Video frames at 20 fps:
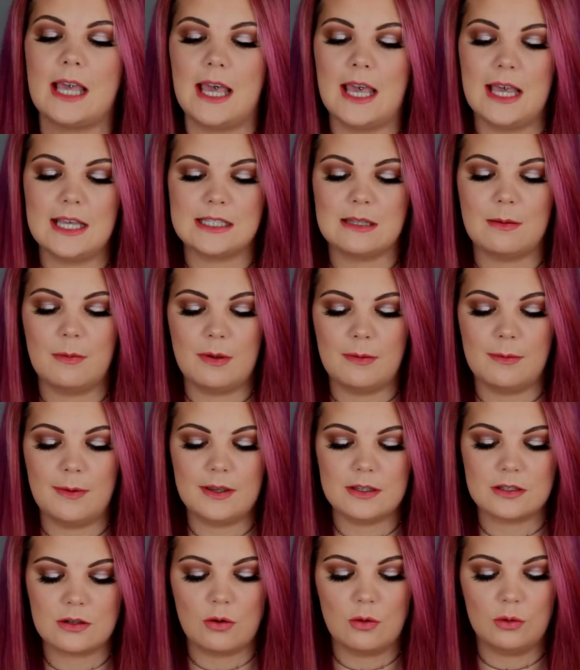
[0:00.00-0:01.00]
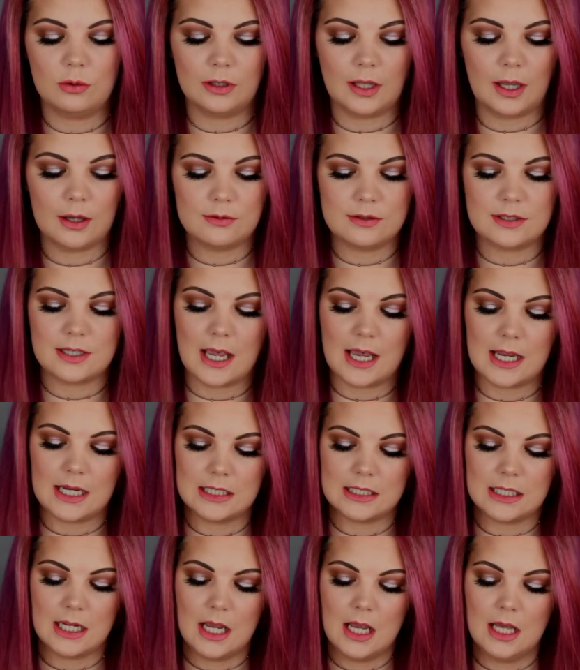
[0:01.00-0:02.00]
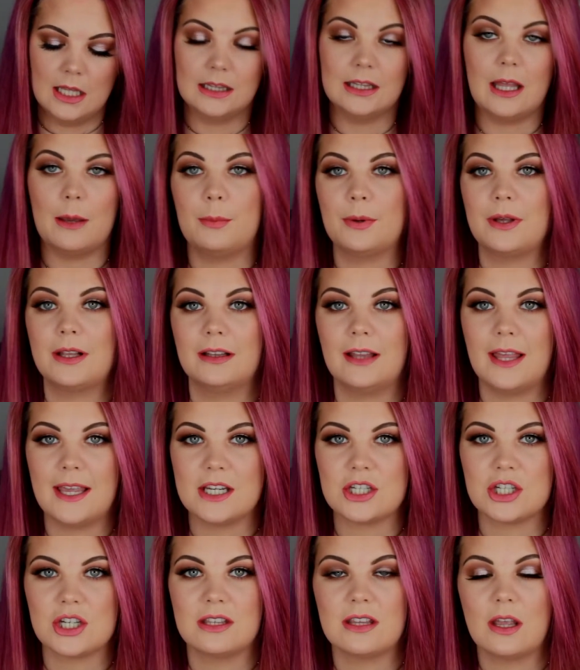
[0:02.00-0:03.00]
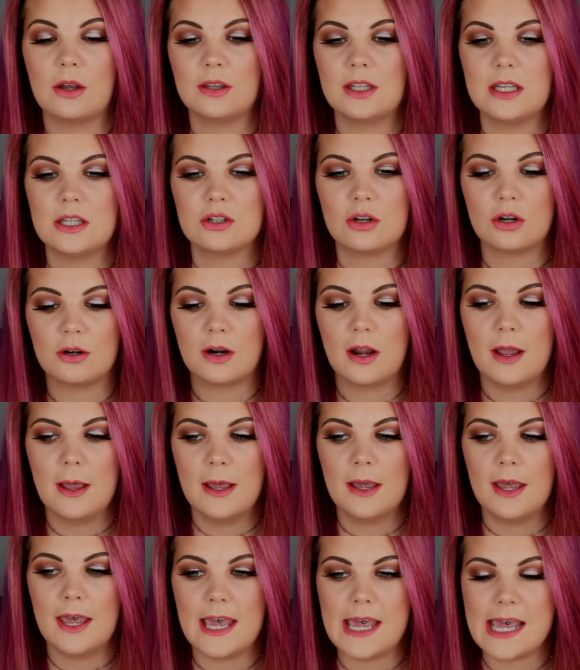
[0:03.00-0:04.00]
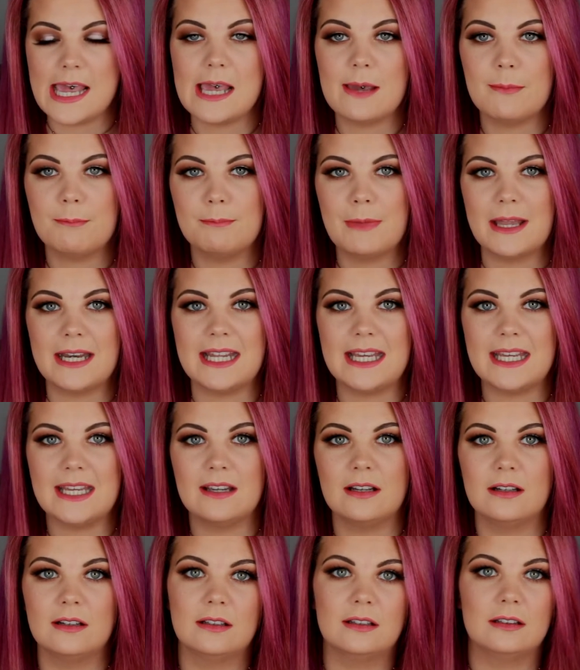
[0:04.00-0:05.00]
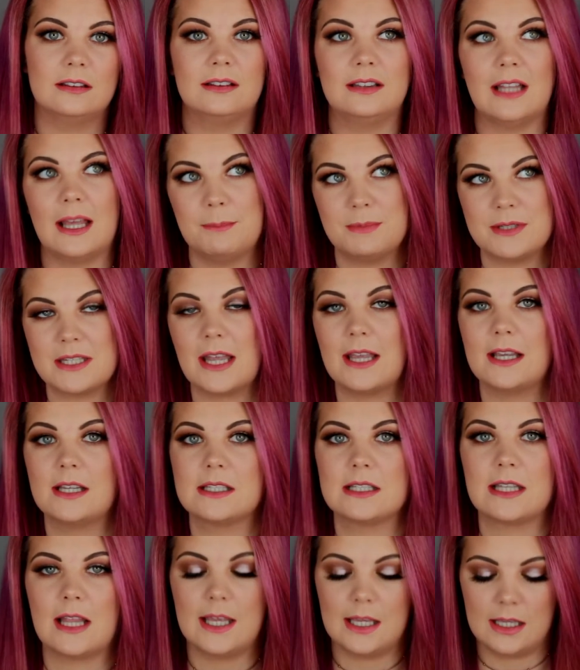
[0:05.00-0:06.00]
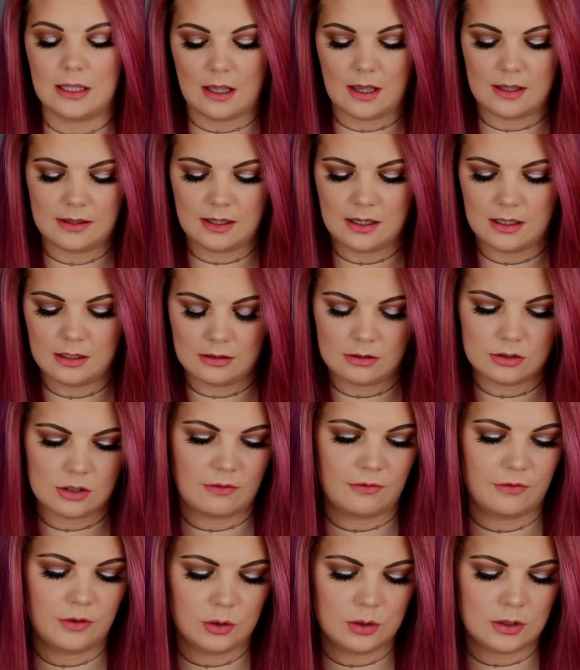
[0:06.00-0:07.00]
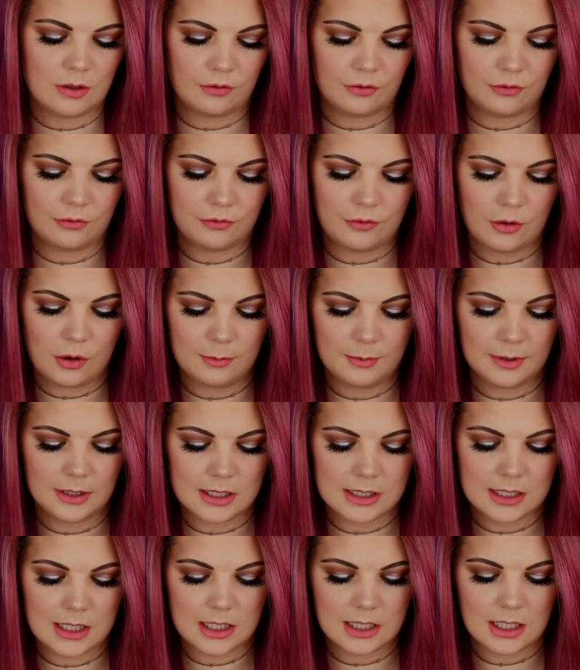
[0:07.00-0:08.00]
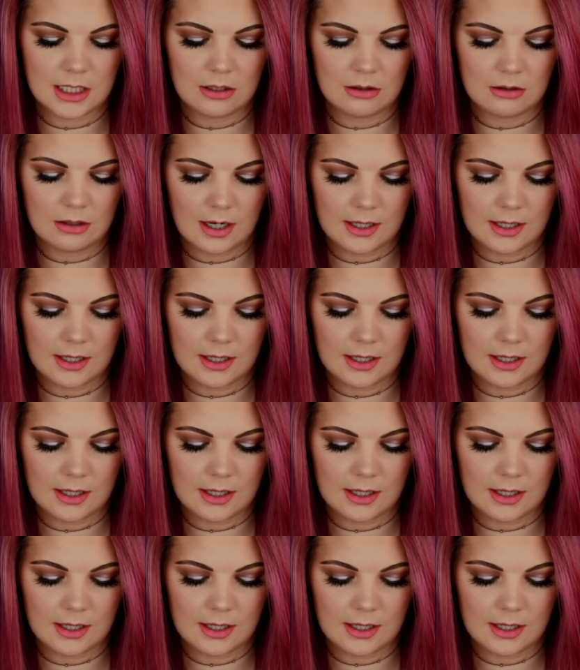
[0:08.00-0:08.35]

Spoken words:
It is the Baby It's Cold Outside lip collection. Now, these are 8 mini lipsticks. Like, I think there's a few different formulas in here.